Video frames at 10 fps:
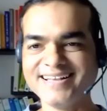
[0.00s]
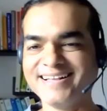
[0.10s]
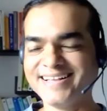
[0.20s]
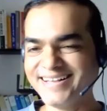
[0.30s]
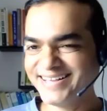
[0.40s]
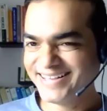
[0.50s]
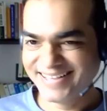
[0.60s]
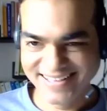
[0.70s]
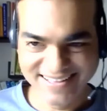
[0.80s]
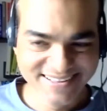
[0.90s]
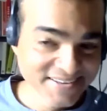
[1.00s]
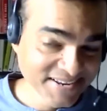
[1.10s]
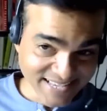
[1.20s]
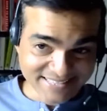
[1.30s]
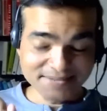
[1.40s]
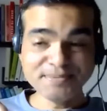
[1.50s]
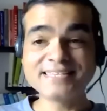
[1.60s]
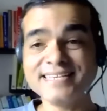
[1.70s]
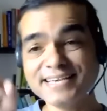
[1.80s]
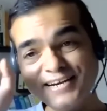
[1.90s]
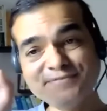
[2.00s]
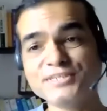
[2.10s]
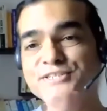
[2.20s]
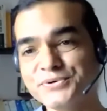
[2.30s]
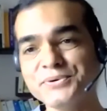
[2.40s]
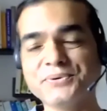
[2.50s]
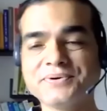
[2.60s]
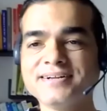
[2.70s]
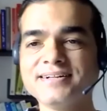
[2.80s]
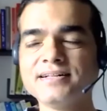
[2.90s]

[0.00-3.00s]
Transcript: It's a big secret which you know.